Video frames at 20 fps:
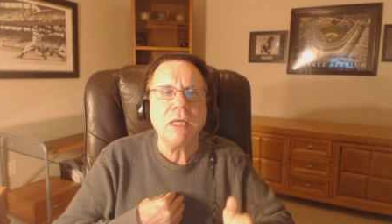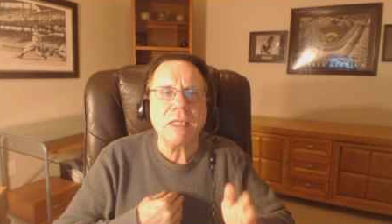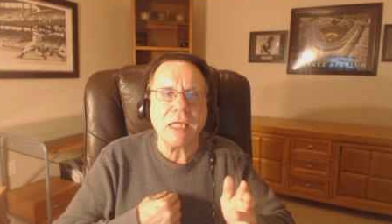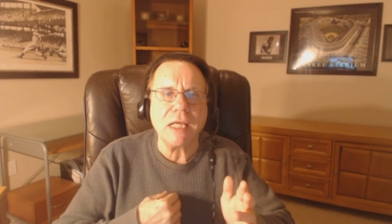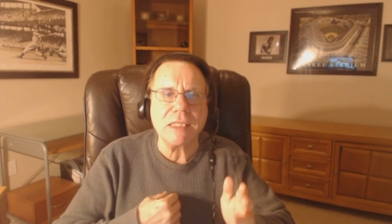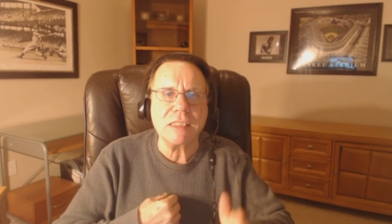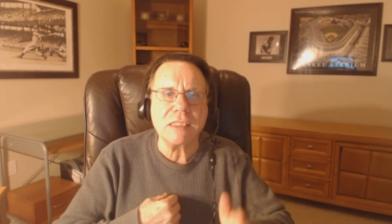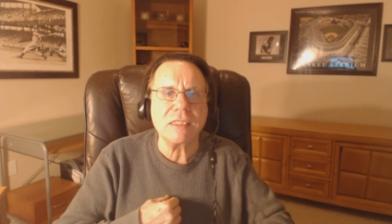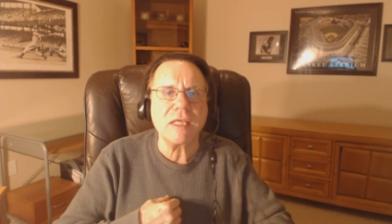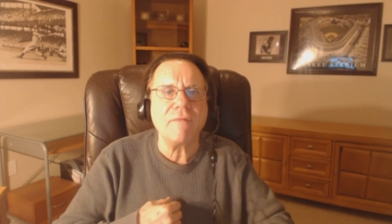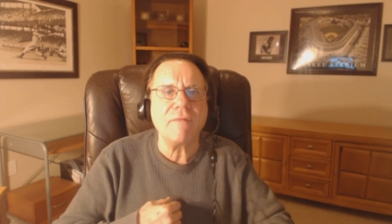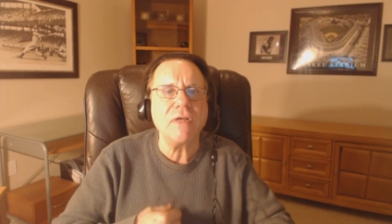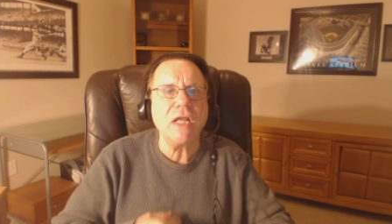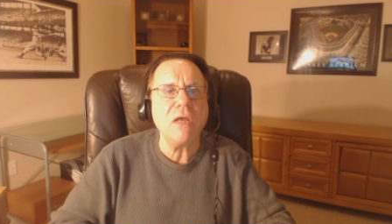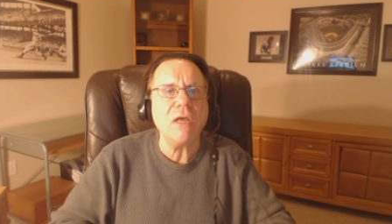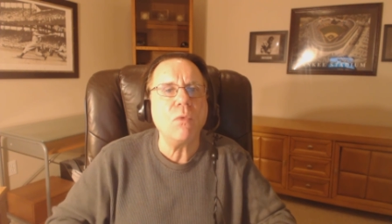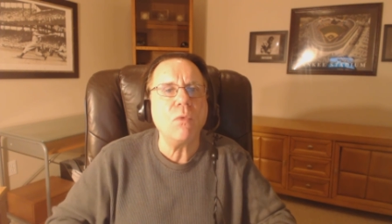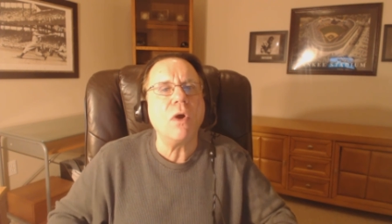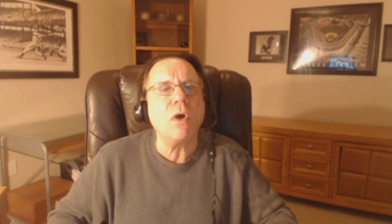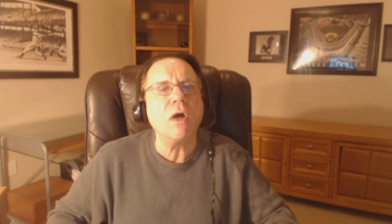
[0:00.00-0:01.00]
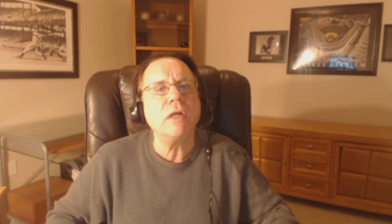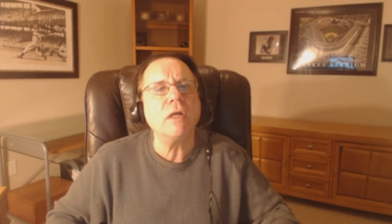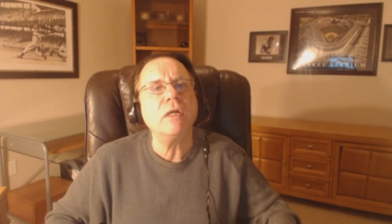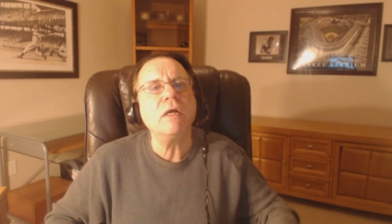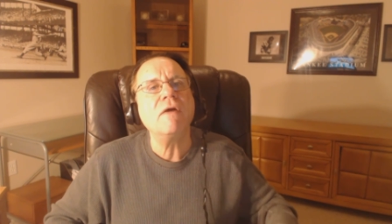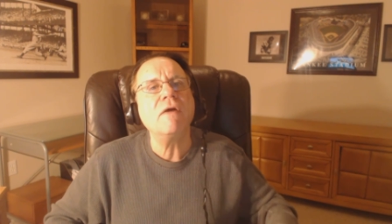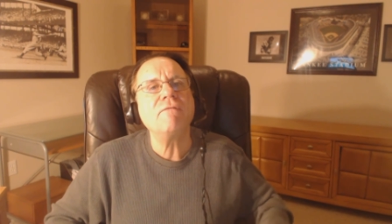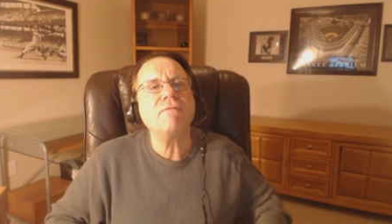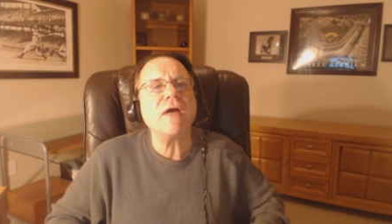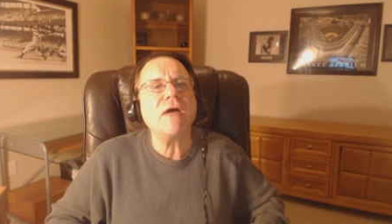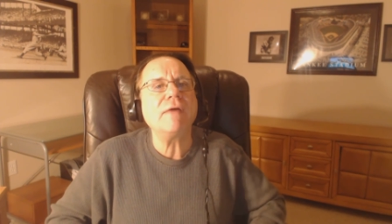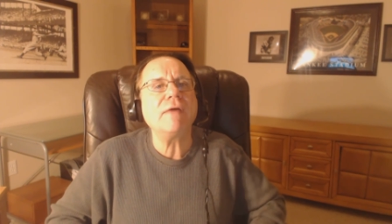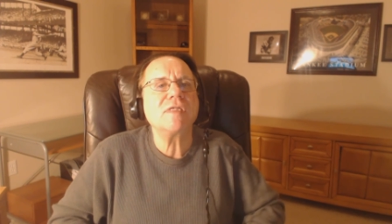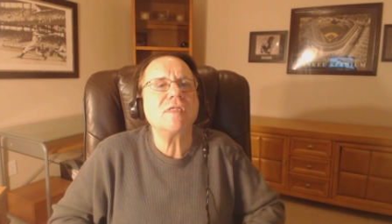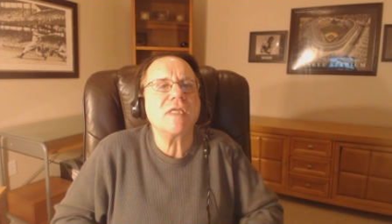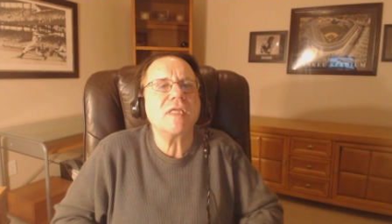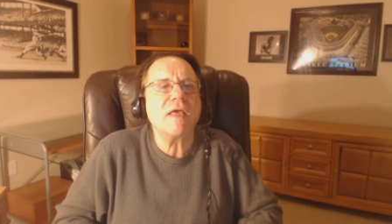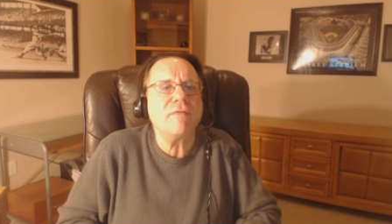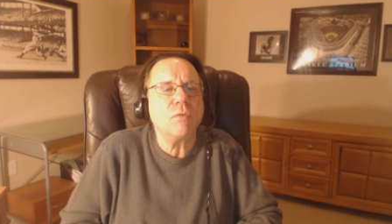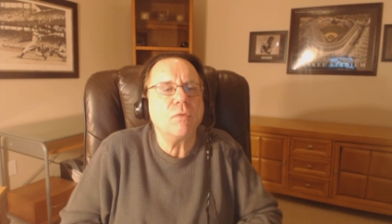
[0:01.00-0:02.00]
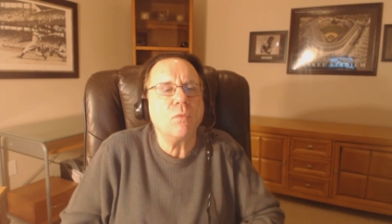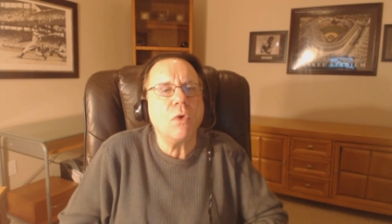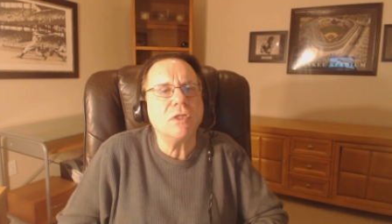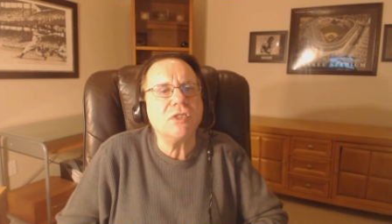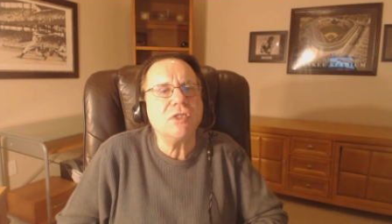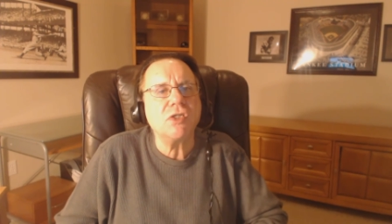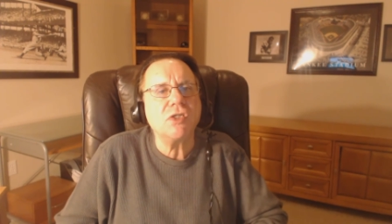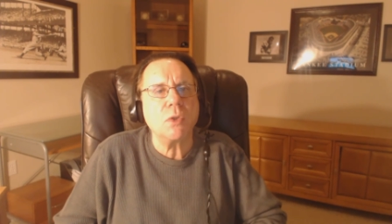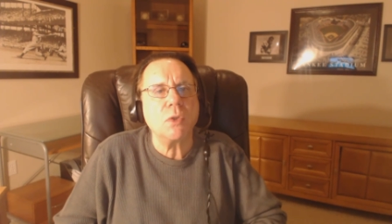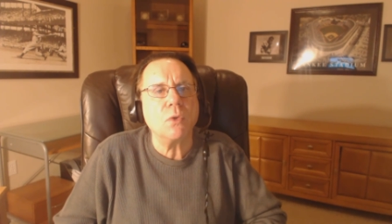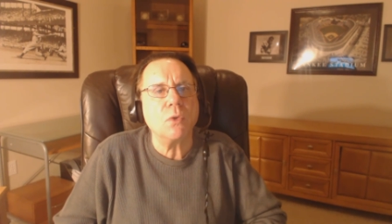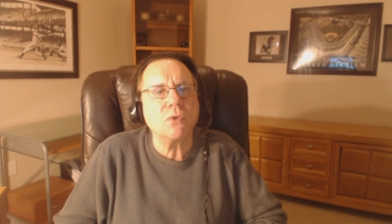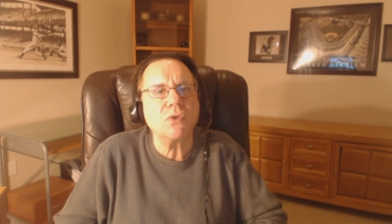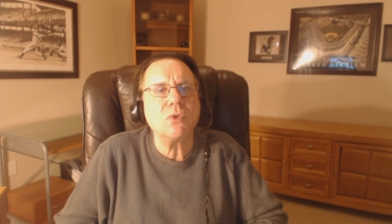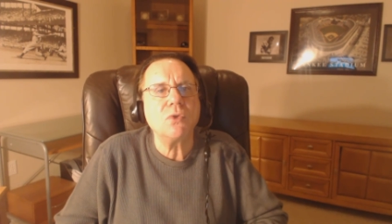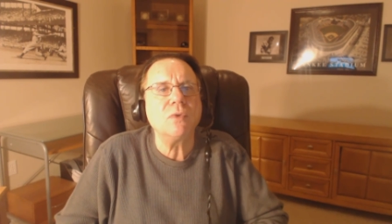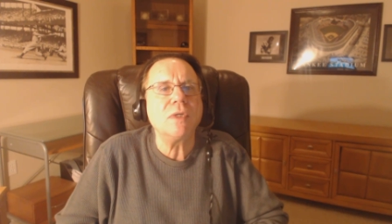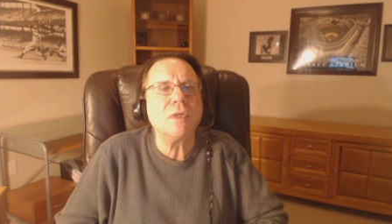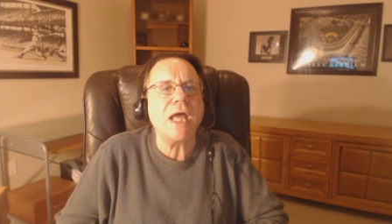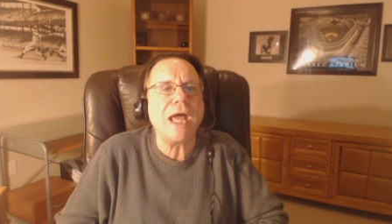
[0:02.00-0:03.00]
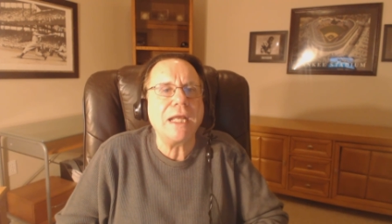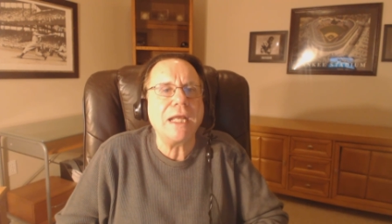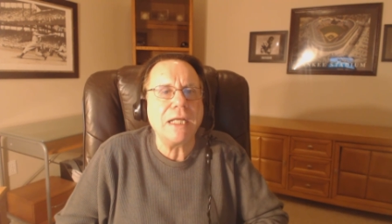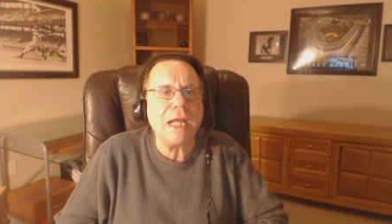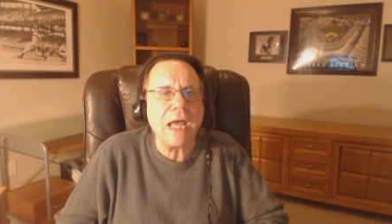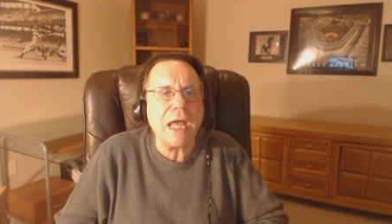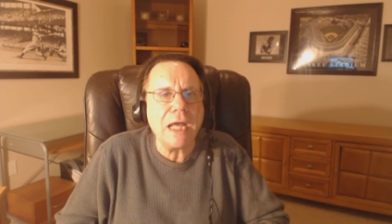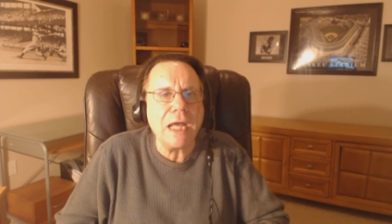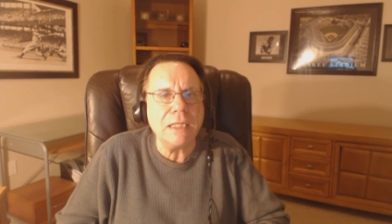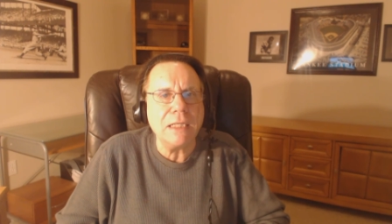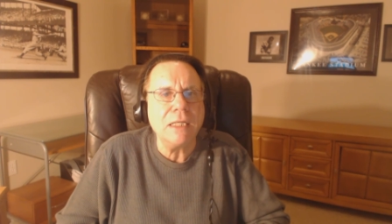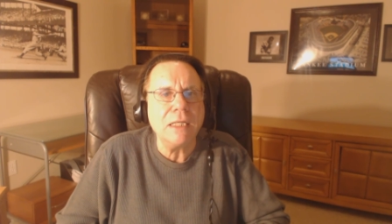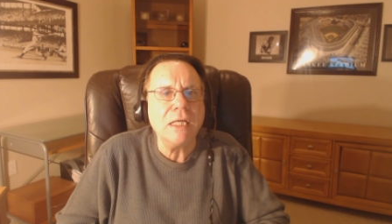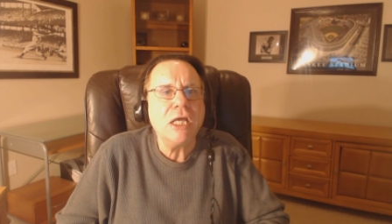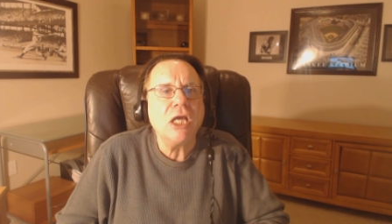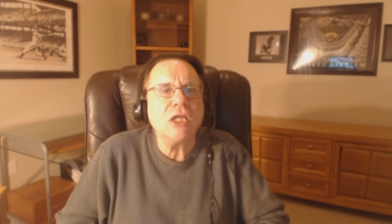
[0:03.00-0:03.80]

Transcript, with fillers: That's 781 571 0299.